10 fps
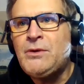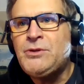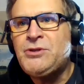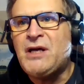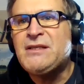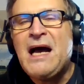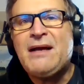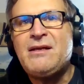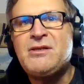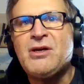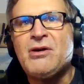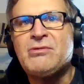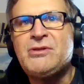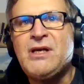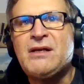Judd's hockey show,
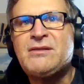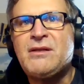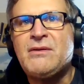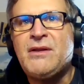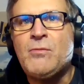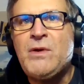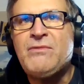Jess, that, that mm-hmm.